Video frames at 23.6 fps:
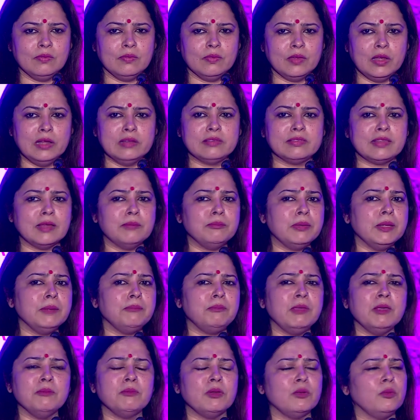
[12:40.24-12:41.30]
It's simply
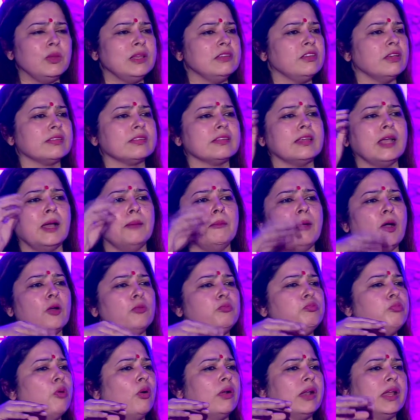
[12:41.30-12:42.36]
people will just come out
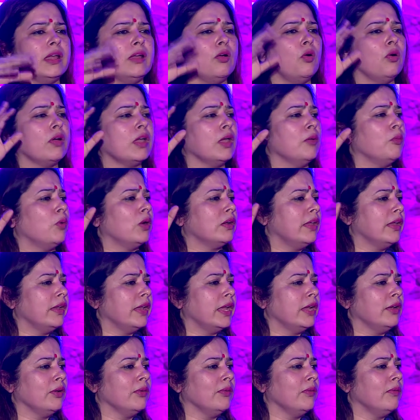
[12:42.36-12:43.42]
pouring, okay, what can I
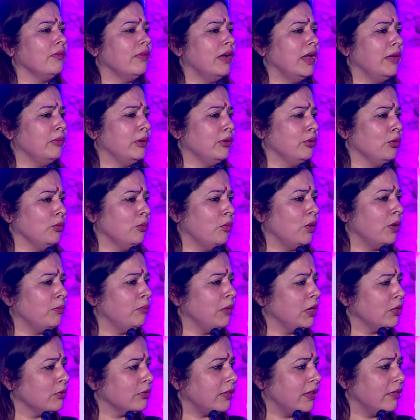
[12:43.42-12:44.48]
do? I mean, you want me
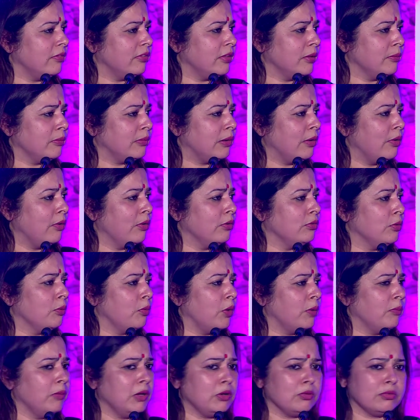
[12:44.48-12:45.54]
to send some clothes, you
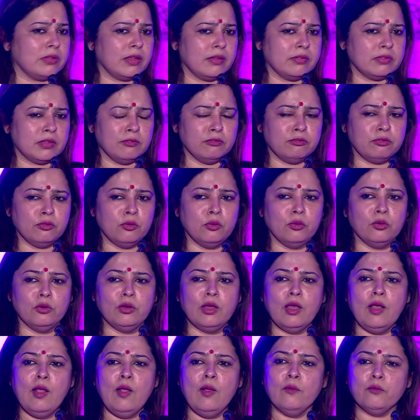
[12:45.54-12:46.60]
want me to send some food,
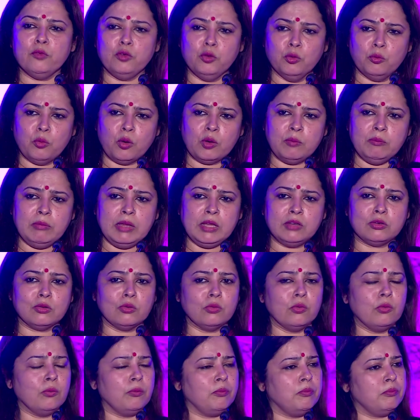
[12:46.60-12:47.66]
you want me
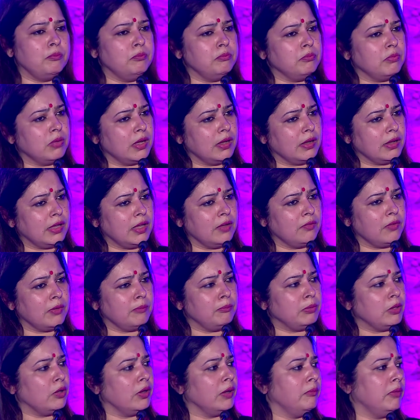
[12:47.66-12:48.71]
to mm, uh, give
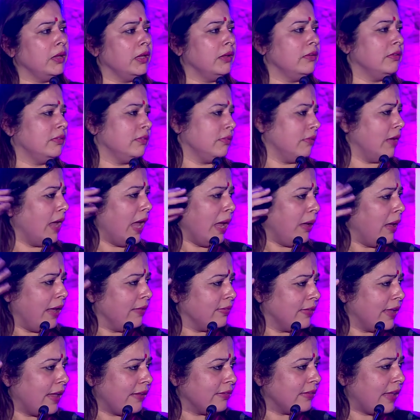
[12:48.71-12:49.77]
employment. I,
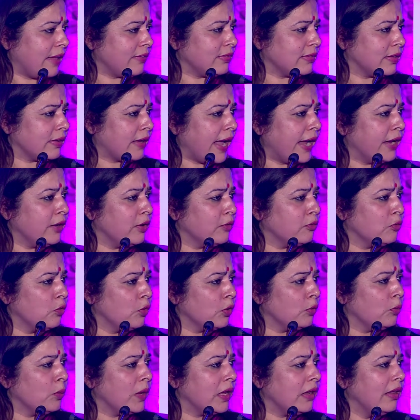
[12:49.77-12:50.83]
that, that's the kind of
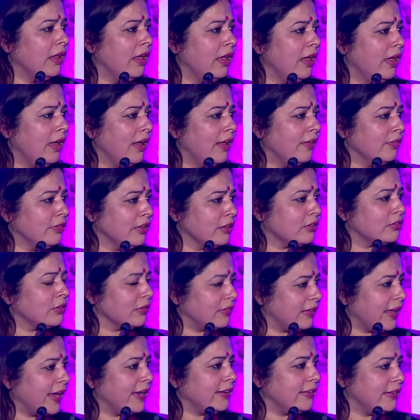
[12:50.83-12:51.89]
goodwill this
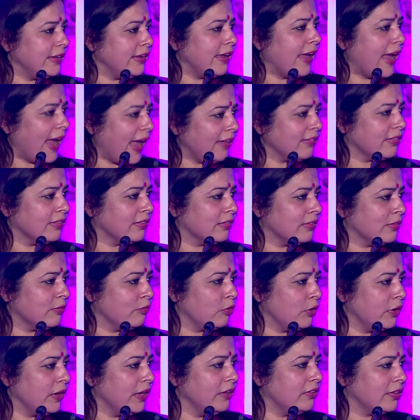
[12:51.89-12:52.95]
society has
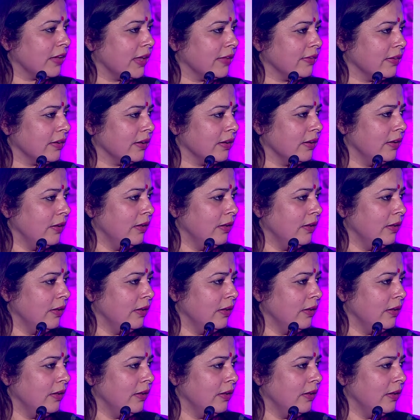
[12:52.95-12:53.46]
for each other.